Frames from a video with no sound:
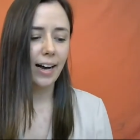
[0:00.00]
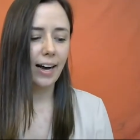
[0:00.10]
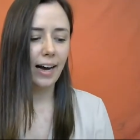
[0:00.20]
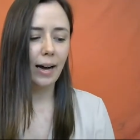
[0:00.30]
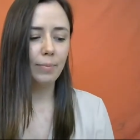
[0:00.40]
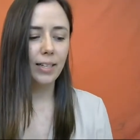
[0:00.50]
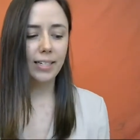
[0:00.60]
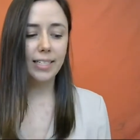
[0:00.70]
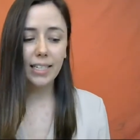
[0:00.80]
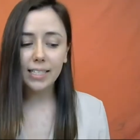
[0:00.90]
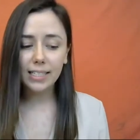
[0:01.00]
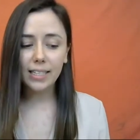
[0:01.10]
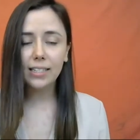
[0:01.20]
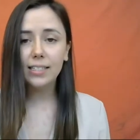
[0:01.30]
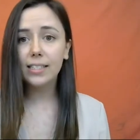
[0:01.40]
The
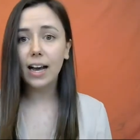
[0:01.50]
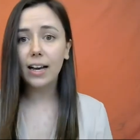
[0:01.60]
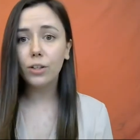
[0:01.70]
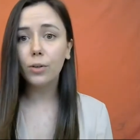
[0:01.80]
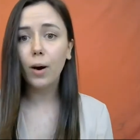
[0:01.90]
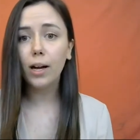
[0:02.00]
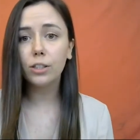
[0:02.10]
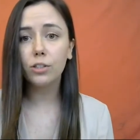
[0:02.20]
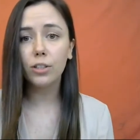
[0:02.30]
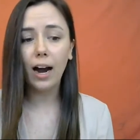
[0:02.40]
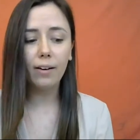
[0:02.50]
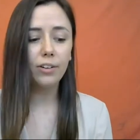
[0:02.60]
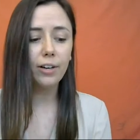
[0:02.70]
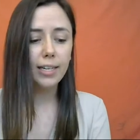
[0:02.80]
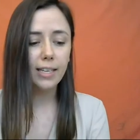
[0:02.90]
distance that you want to
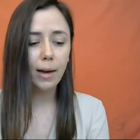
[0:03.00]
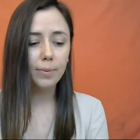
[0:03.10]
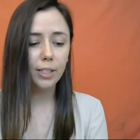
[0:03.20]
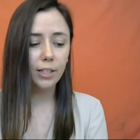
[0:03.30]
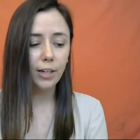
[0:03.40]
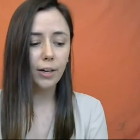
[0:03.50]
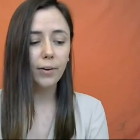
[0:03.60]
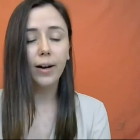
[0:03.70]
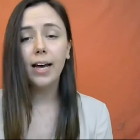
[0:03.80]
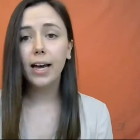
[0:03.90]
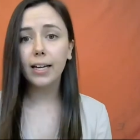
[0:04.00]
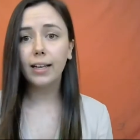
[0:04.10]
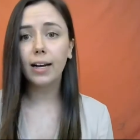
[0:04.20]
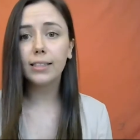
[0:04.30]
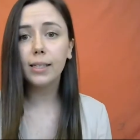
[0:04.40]
travel is up to you, and
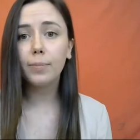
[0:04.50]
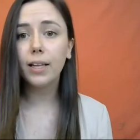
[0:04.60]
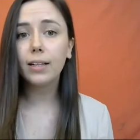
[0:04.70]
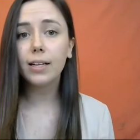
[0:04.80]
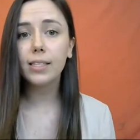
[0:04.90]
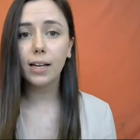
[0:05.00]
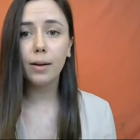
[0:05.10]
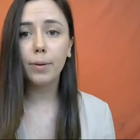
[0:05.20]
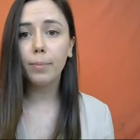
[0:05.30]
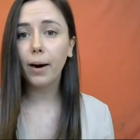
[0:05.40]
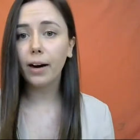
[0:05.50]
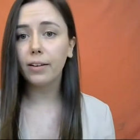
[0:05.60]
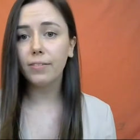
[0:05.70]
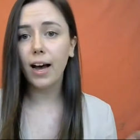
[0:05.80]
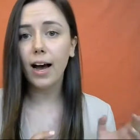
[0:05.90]
that's something that's going to be part
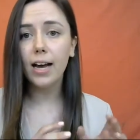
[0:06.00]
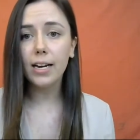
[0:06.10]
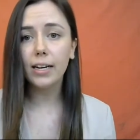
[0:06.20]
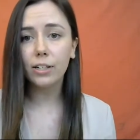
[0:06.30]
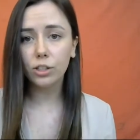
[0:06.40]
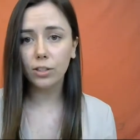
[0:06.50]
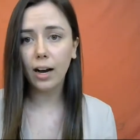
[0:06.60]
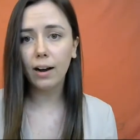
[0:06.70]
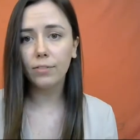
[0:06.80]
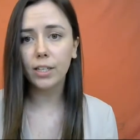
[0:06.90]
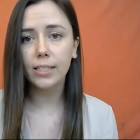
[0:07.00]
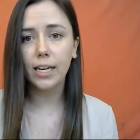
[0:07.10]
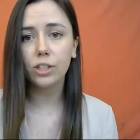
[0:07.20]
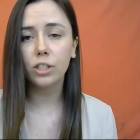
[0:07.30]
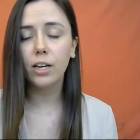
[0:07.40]
of that initial
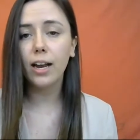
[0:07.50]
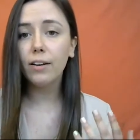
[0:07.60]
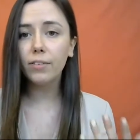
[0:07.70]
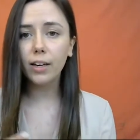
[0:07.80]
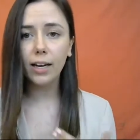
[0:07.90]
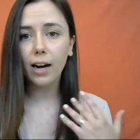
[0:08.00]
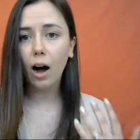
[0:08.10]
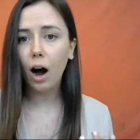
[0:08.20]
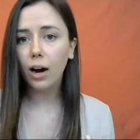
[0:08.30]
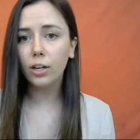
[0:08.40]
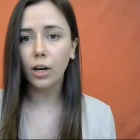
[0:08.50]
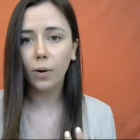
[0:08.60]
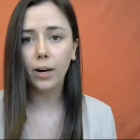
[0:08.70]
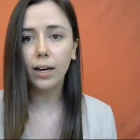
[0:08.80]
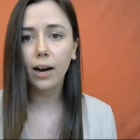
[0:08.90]
conversation and really an
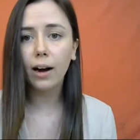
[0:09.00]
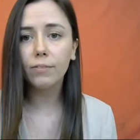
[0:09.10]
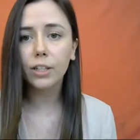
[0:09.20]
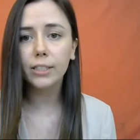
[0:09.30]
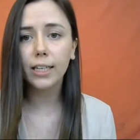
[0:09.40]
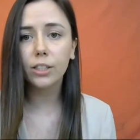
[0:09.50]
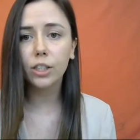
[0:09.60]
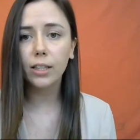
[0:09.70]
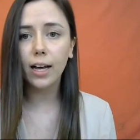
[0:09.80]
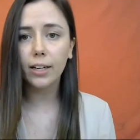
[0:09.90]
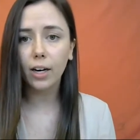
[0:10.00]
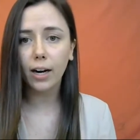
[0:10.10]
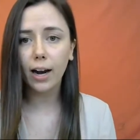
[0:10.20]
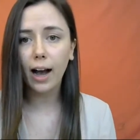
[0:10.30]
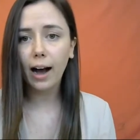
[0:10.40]
ongoing conversation that you're
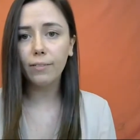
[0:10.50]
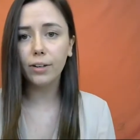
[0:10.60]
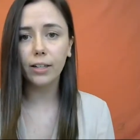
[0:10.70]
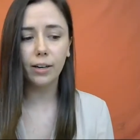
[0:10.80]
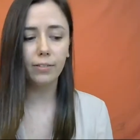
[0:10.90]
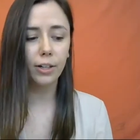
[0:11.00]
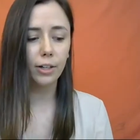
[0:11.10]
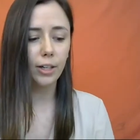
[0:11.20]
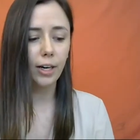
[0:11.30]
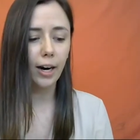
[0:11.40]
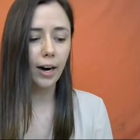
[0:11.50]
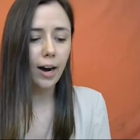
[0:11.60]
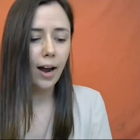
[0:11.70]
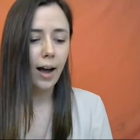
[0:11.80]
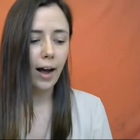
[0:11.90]
going to have with your recruiter.
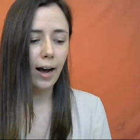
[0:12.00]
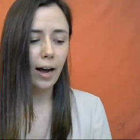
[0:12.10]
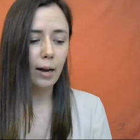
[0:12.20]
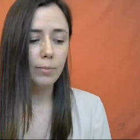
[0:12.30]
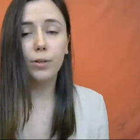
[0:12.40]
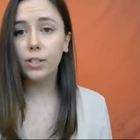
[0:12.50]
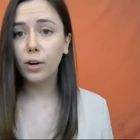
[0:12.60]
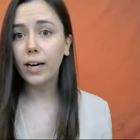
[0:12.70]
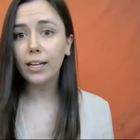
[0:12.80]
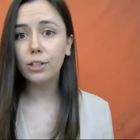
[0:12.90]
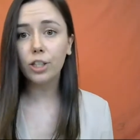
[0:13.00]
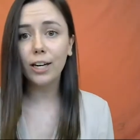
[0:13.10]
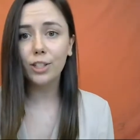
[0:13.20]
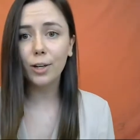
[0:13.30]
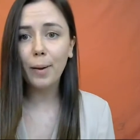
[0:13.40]
So it's okay to
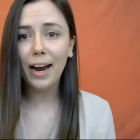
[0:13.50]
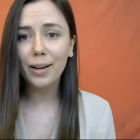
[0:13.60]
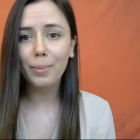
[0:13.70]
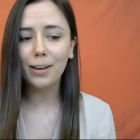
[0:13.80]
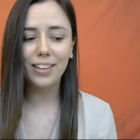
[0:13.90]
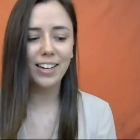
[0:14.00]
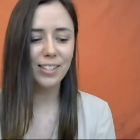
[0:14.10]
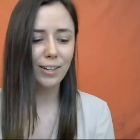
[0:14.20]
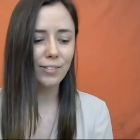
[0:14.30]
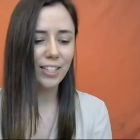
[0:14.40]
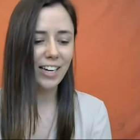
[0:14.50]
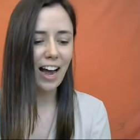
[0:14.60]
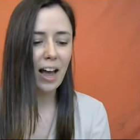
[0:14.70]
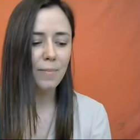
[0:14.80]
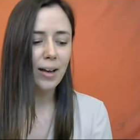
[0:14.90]
change your mind about this over
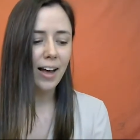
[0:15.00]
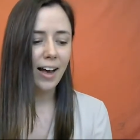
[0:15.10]
time.